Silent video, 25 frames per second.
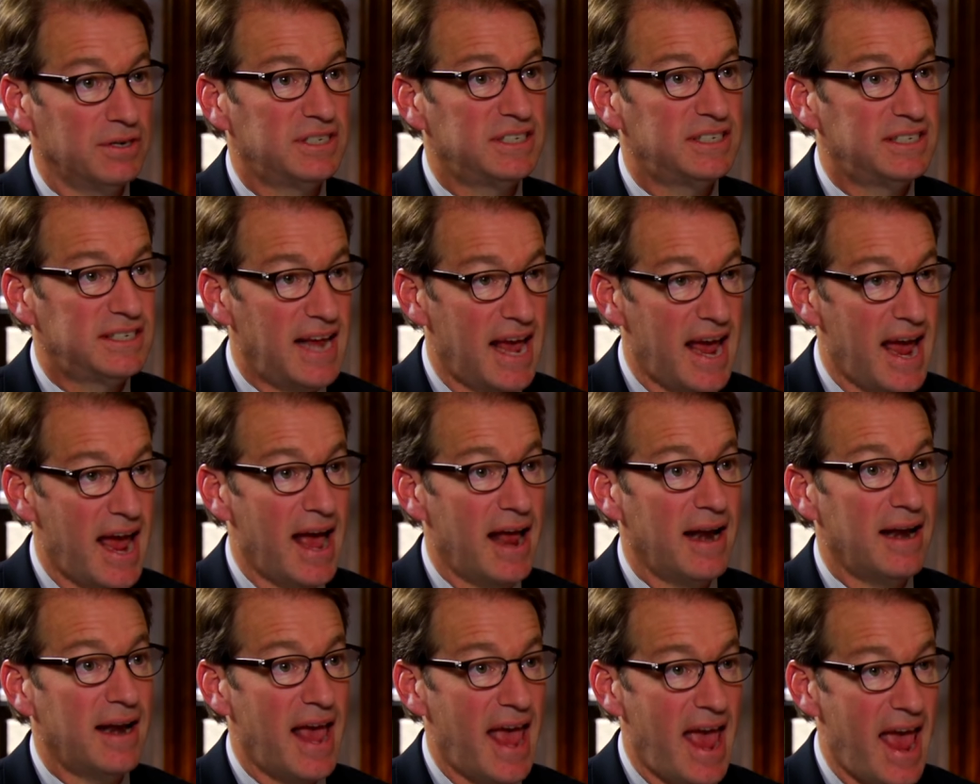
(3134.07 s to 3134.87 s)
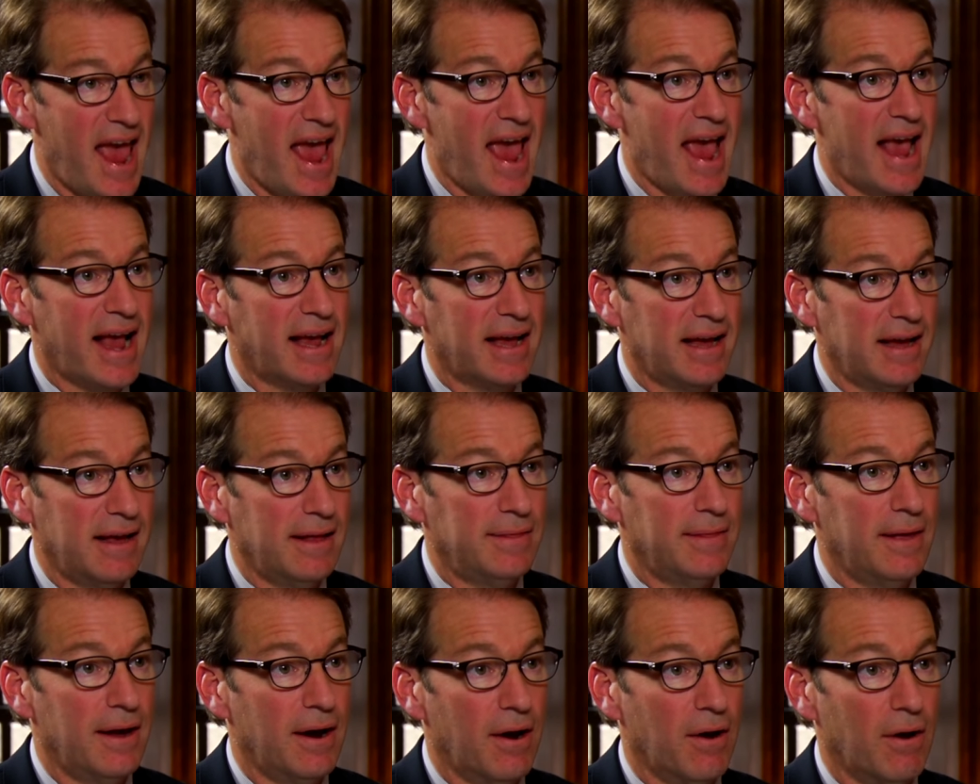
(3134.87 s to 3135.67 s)
Stand, hang
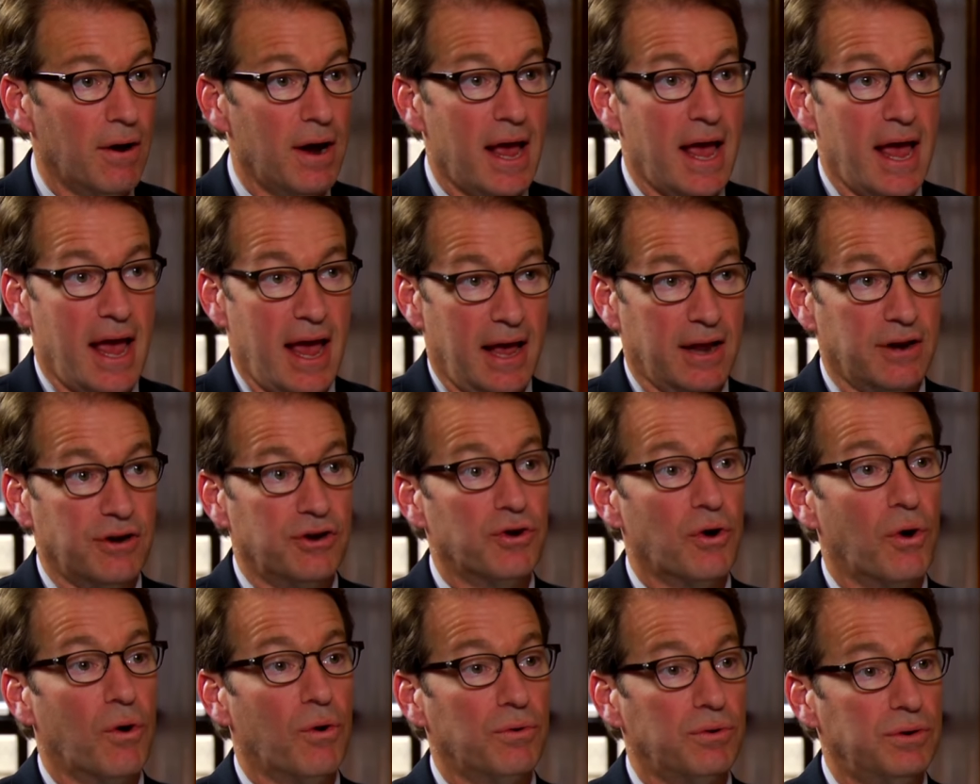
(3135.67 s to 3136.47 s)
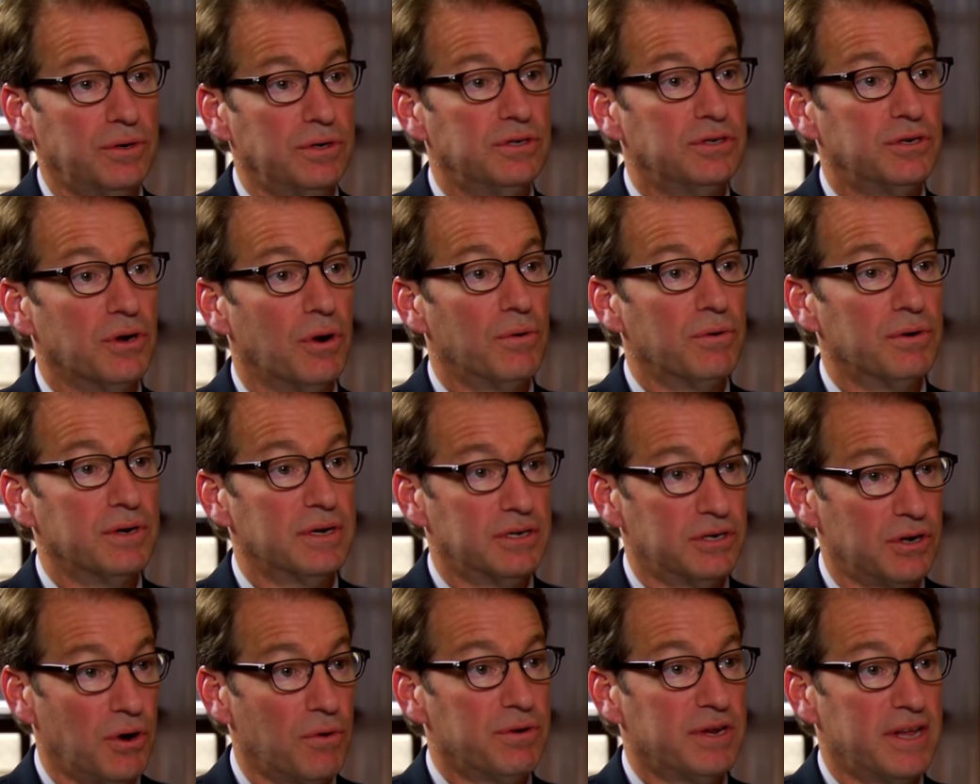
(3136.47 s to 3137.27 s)
in there, and
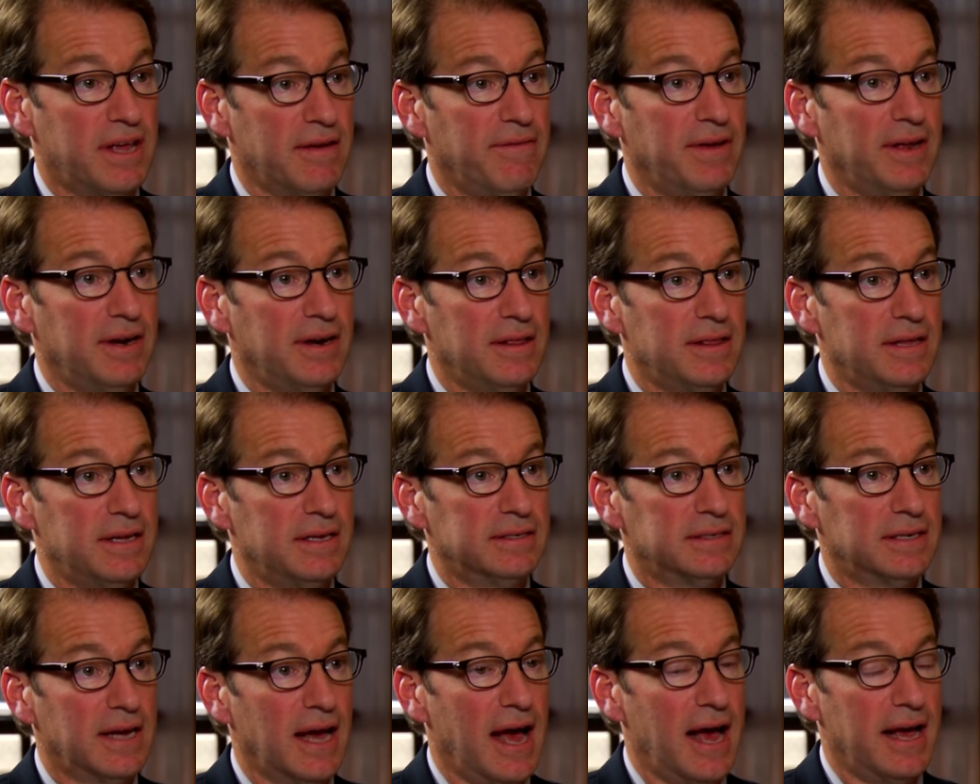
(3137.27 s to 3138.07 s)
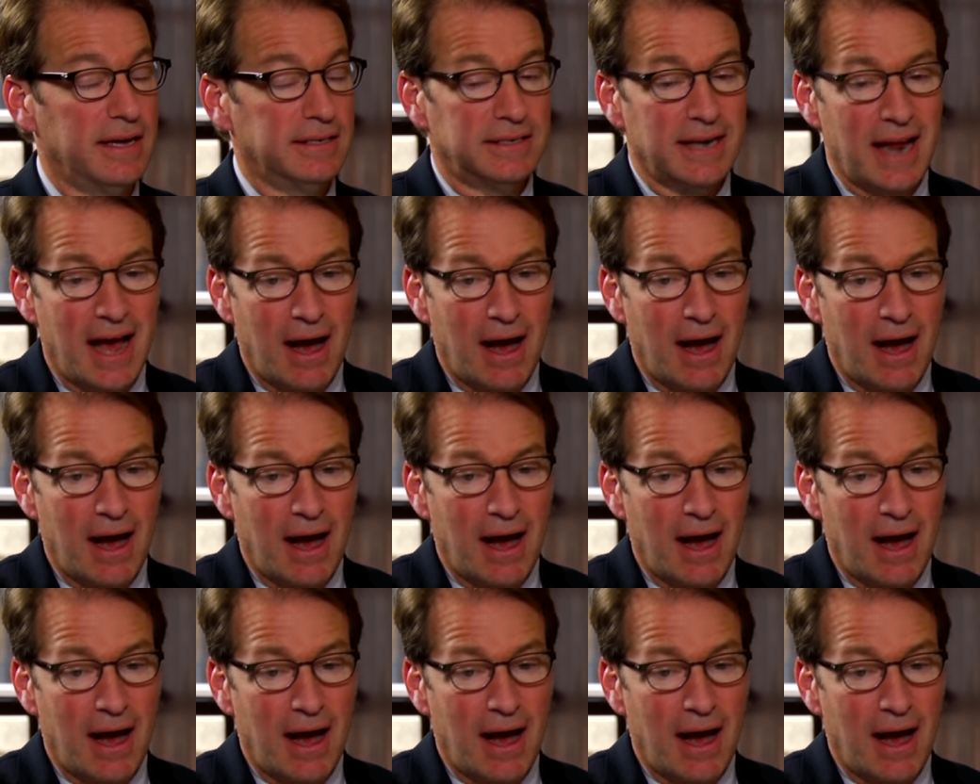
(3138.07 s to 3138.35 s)
don't give in to these guys.